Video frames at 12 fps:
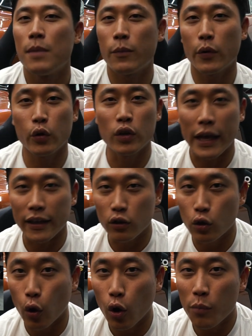people who
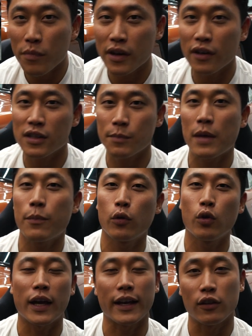like door mirrors, people
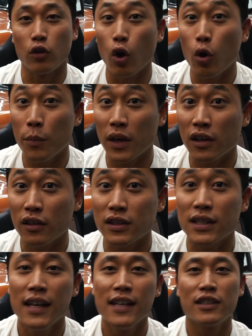who like no
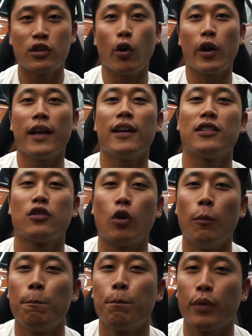mirrors. So it is
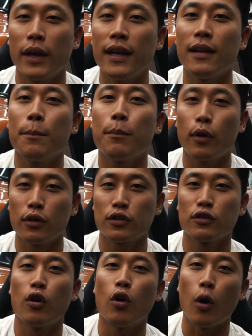complete
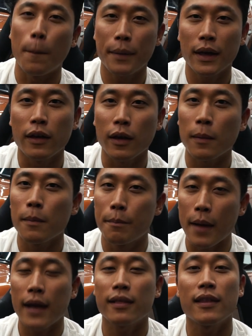personal opinion,
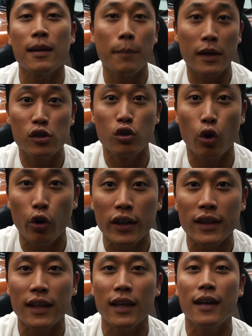but the
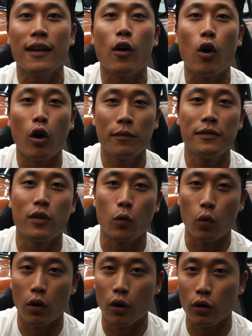majority of the
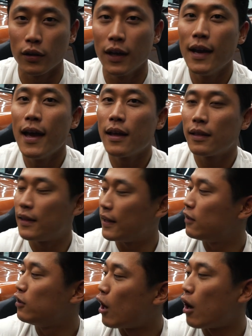world
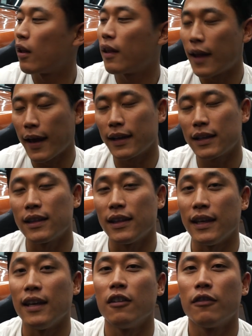did not like
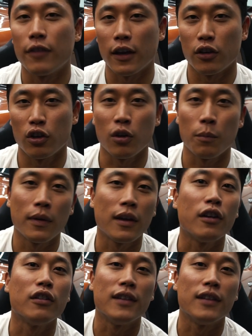the fender mirror